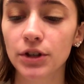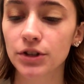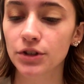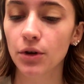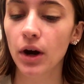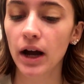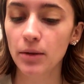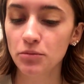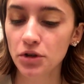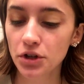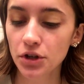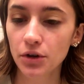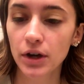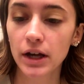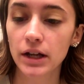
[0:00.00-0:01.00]
So I'm going
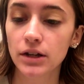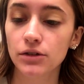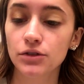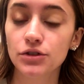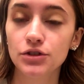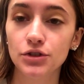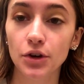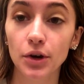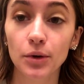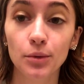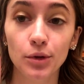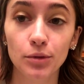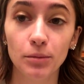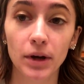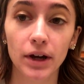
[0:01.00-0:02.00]
to go ahead and start
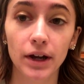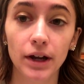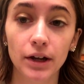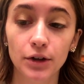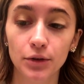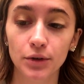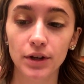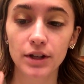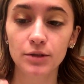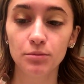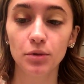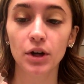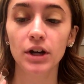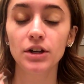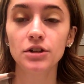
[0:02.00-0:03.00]
with my crease
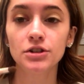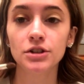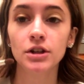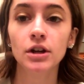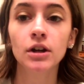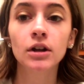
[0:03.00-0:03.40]
brush,